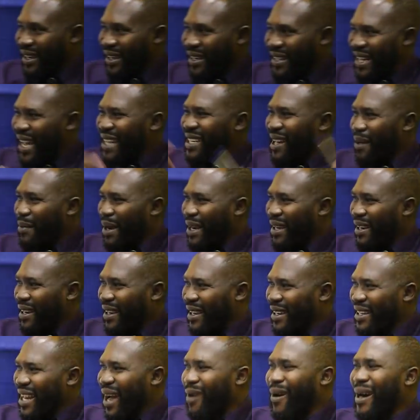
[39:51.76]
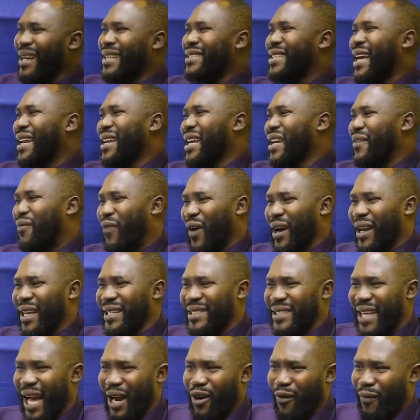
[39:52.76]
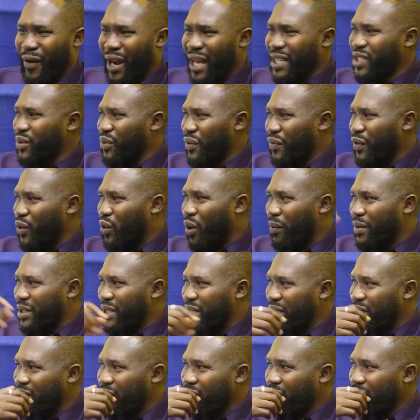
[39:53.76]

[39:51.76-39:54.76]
Database. Then what is the need for this kind of election review committee?